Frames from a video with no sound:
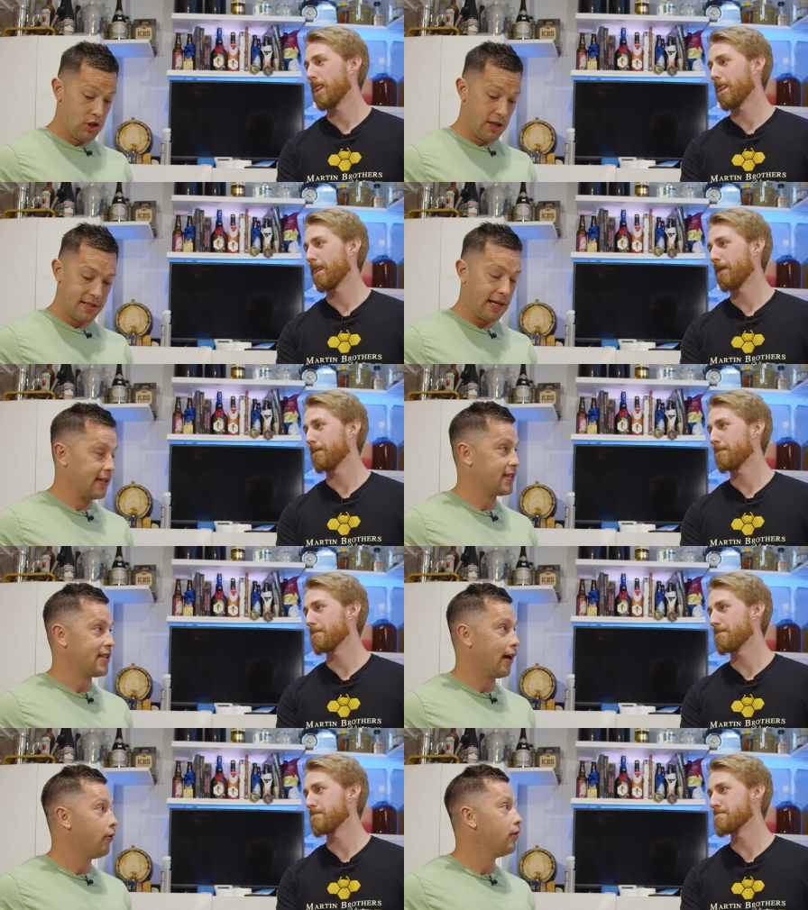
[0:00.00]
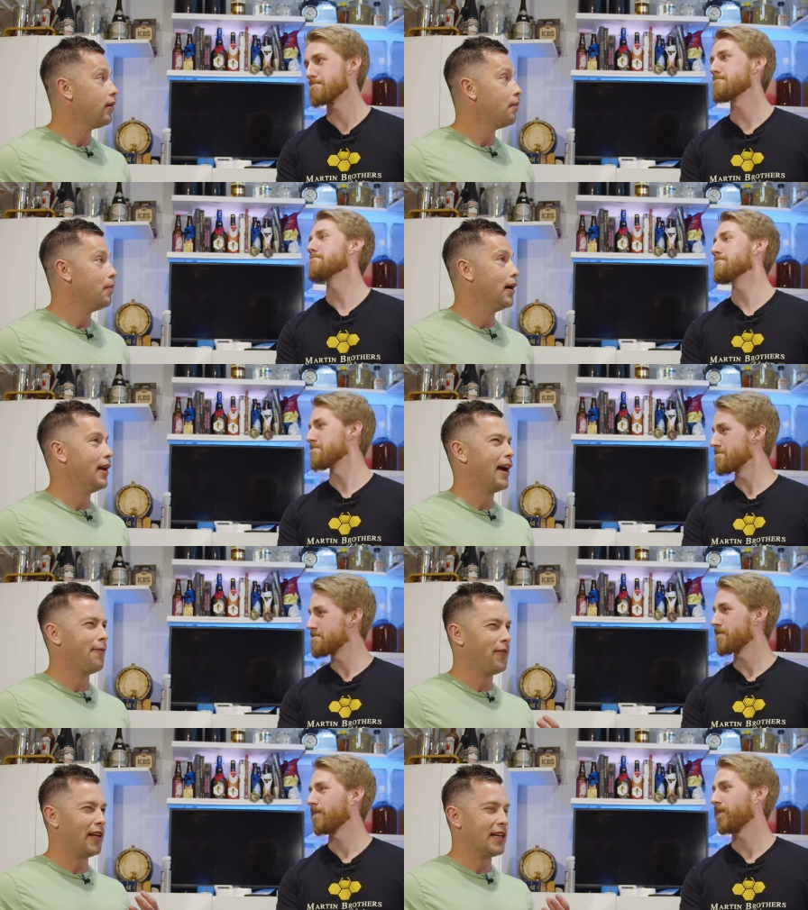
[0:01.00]
Speaker 1: just like a stout, but
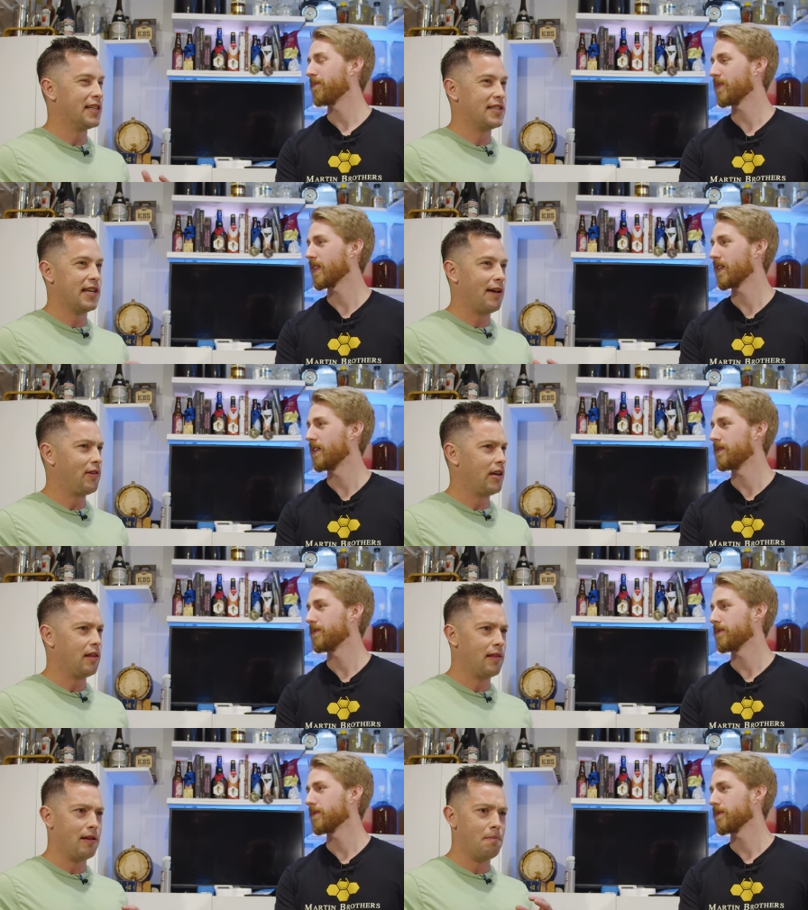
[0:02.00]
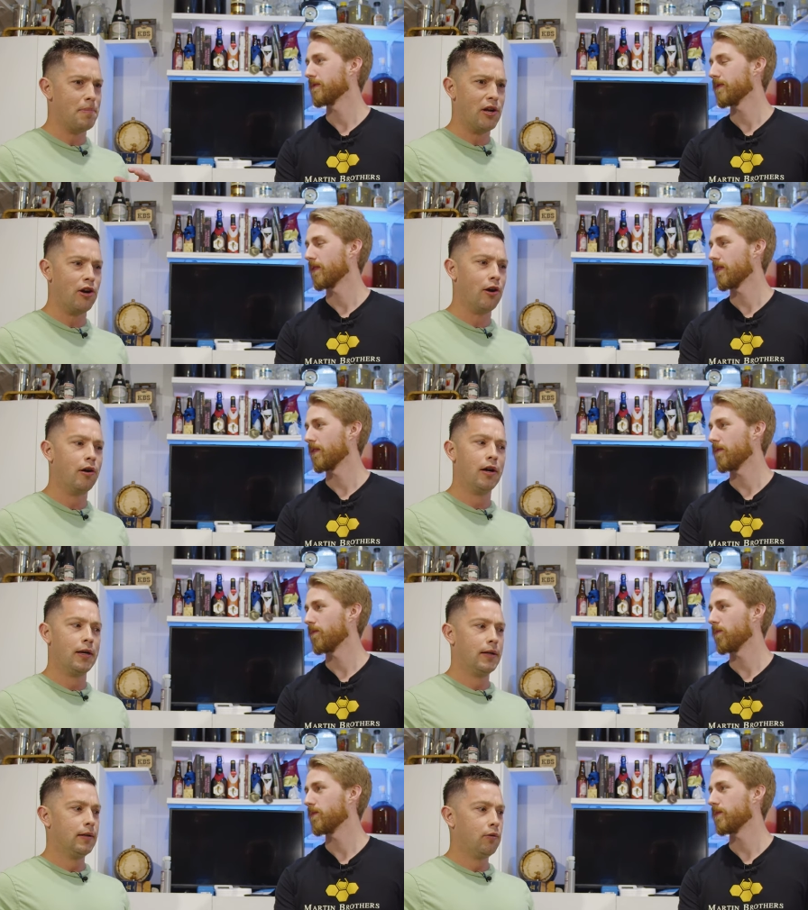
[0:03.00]
I feel like it doesn't have any of the bitter.
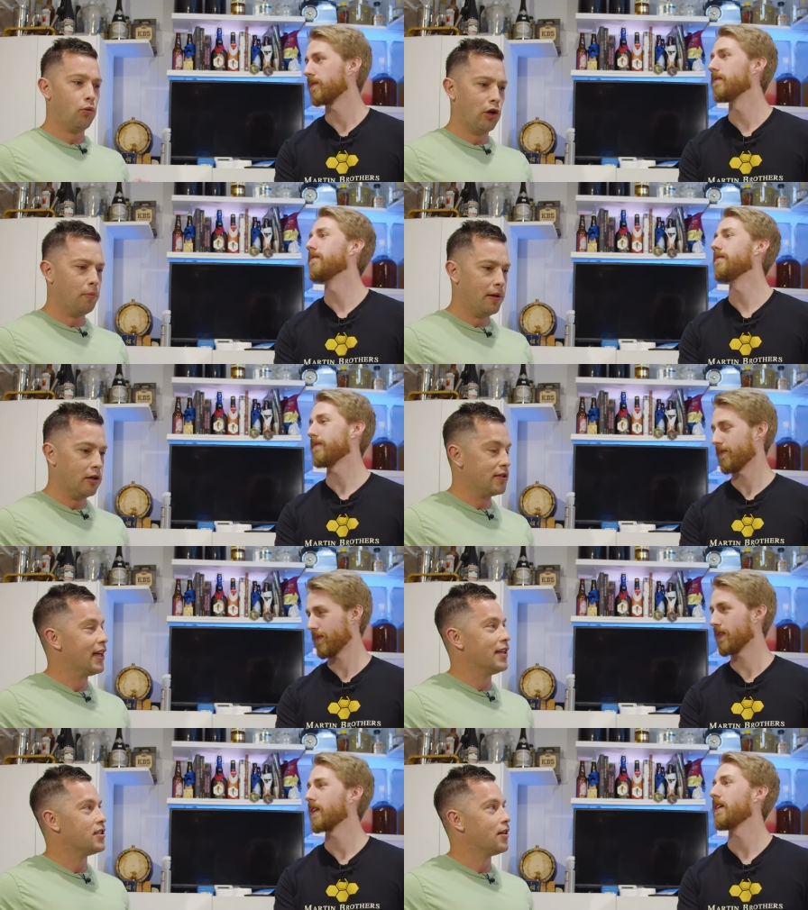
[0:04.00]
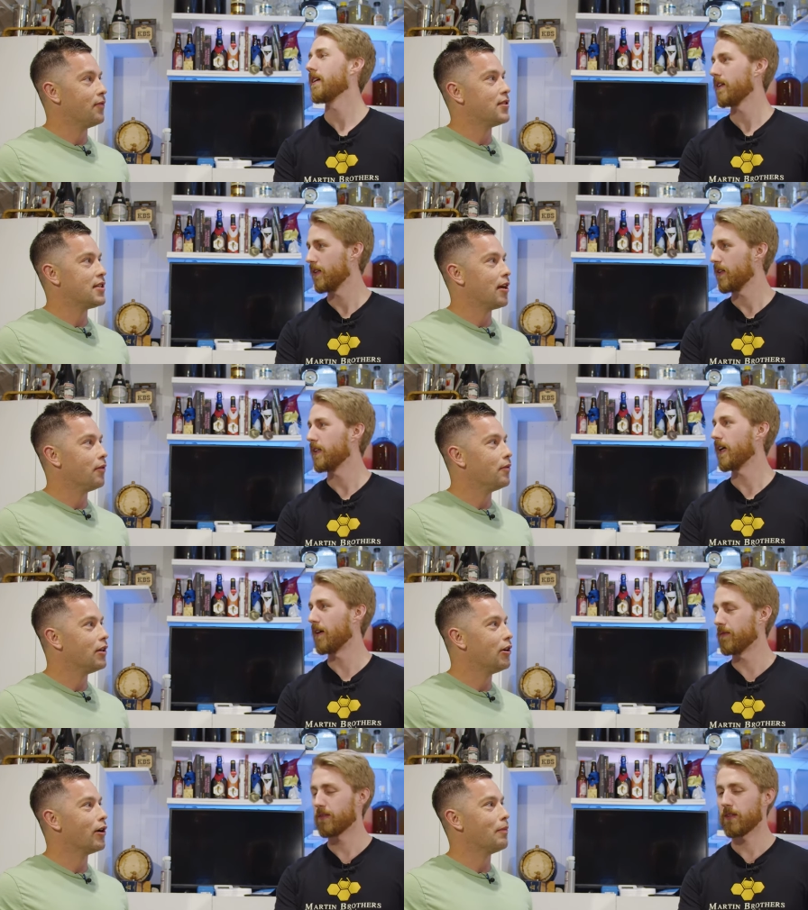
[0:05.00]
Real bitter taste of a stout.
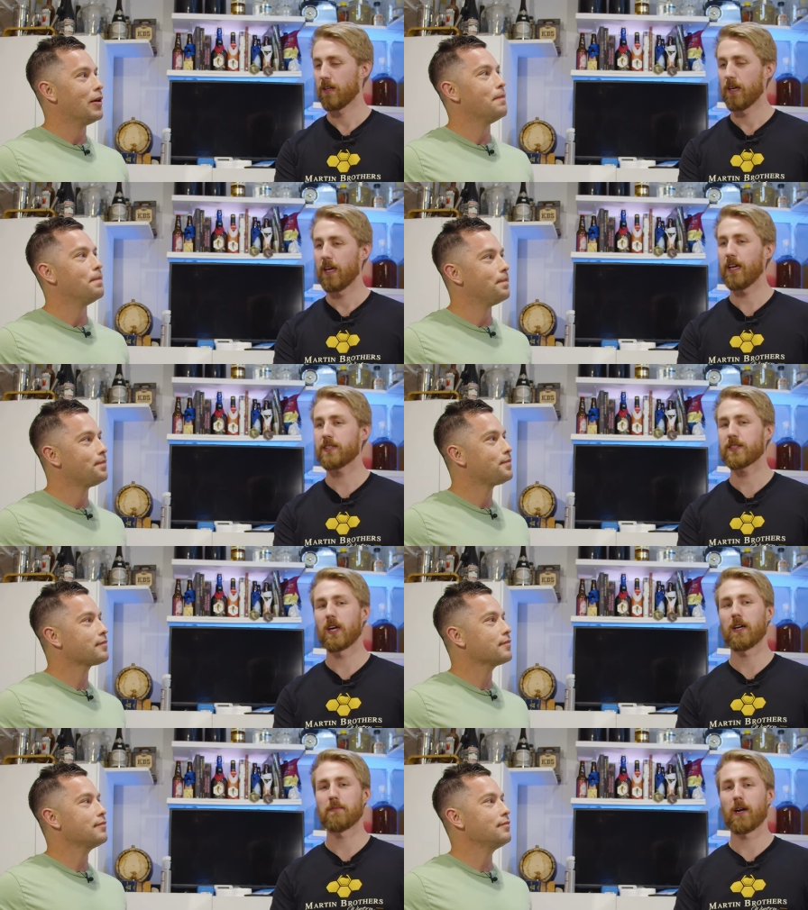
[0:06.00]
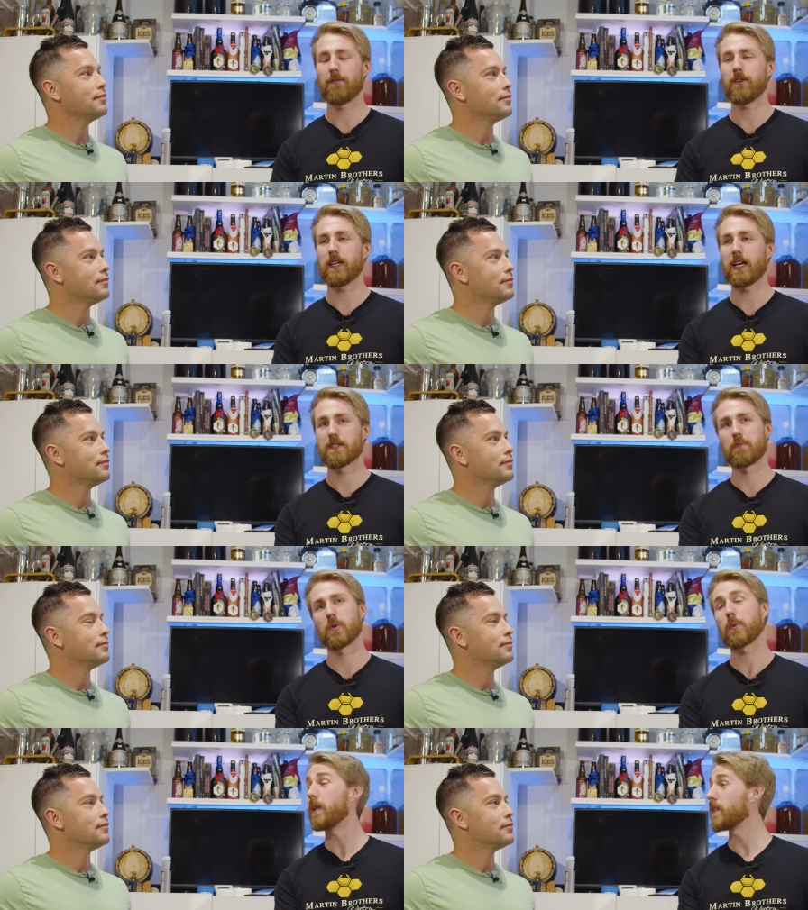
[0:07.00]
Speaker 2: Yeah, you know what I mean. It's I feel like it has
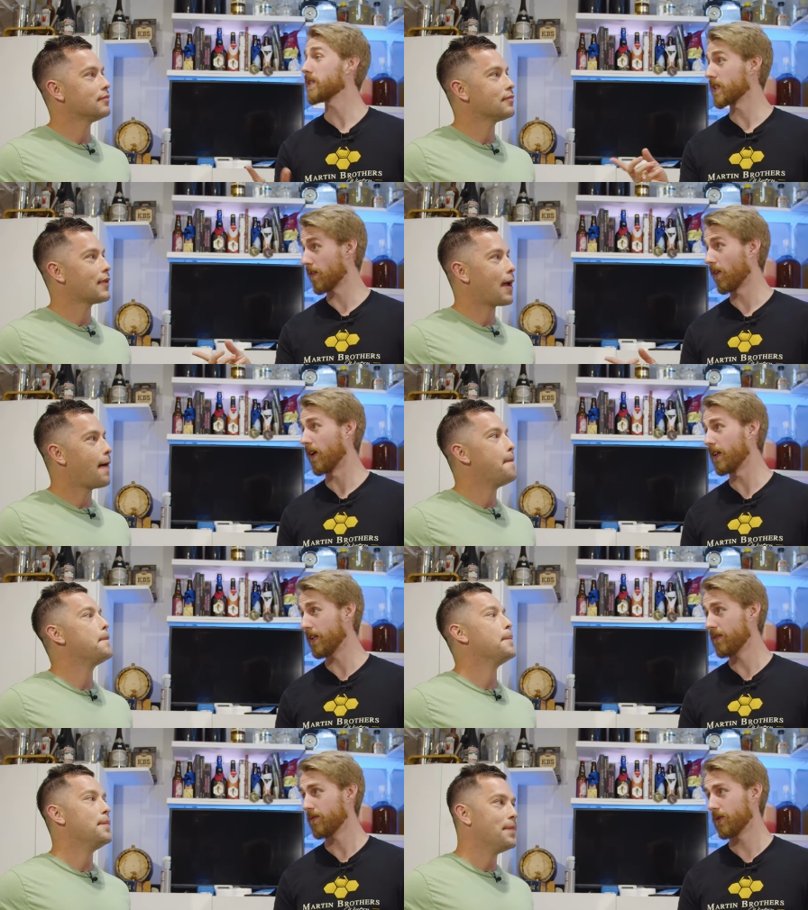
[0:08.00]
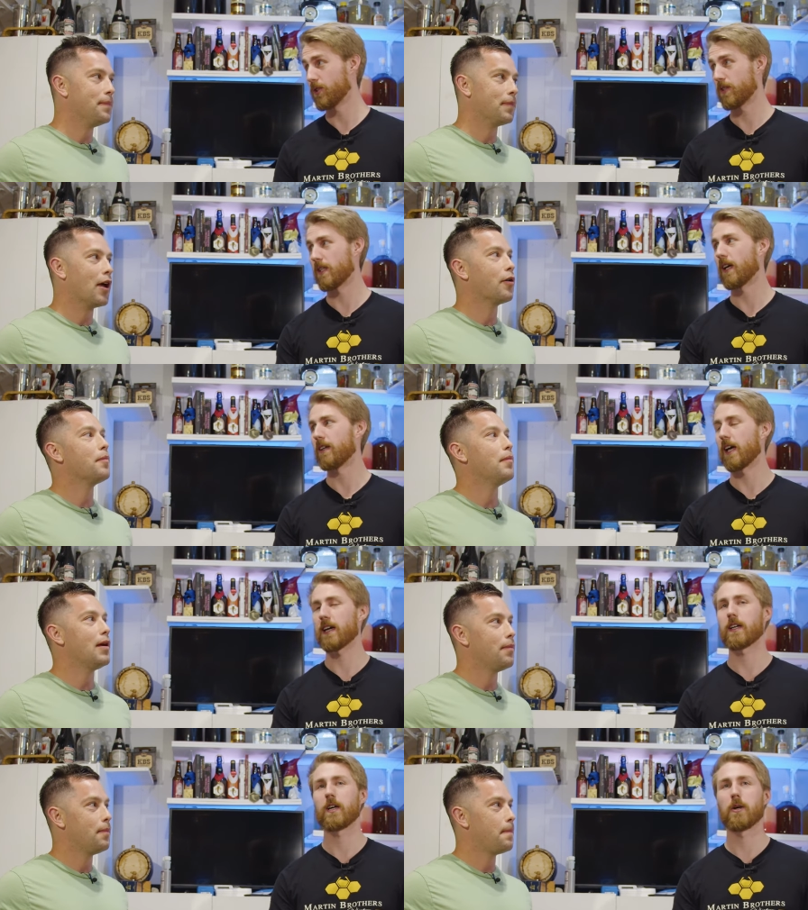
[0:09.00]
more sweetness because of the honey,
Speaker 1: which is there, and
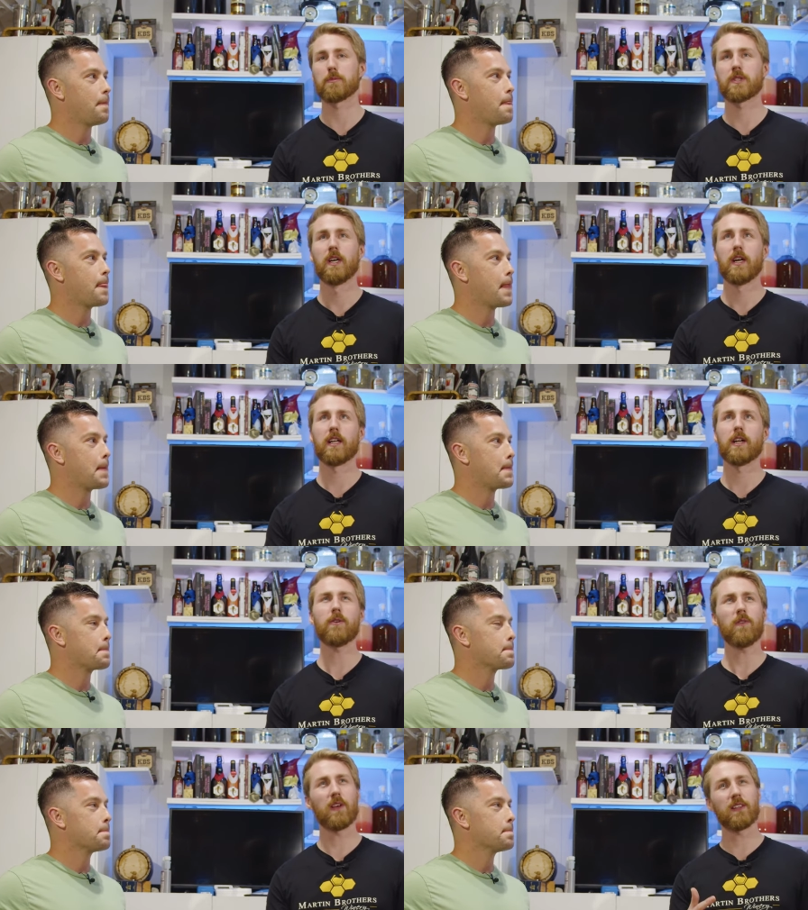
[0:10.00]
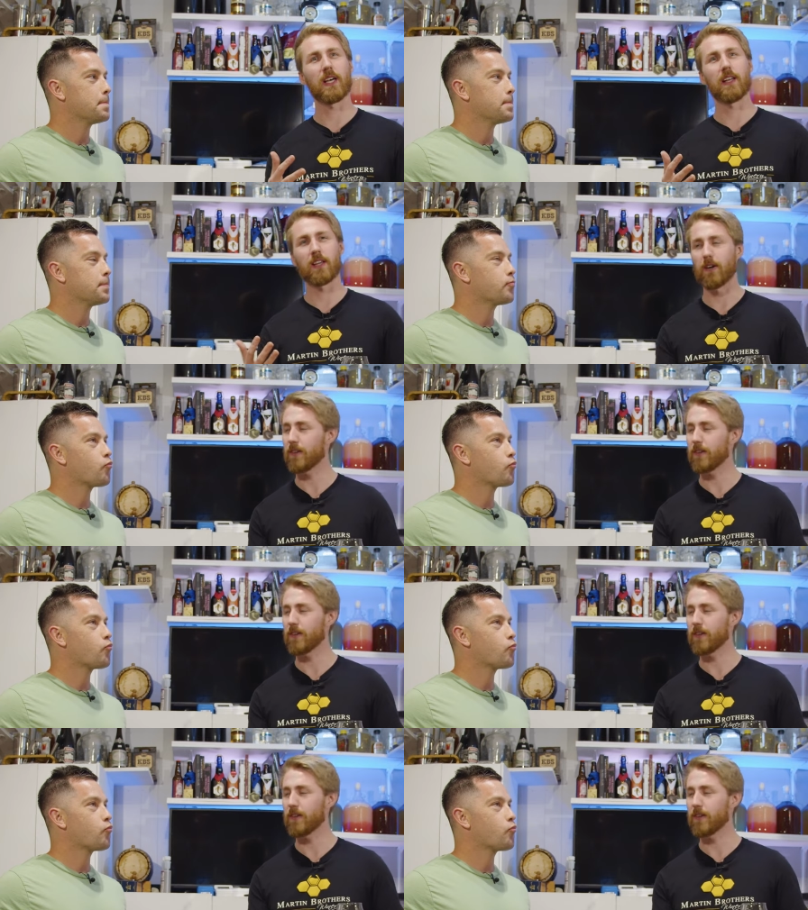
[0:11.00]
that kind of helps. And I do think that the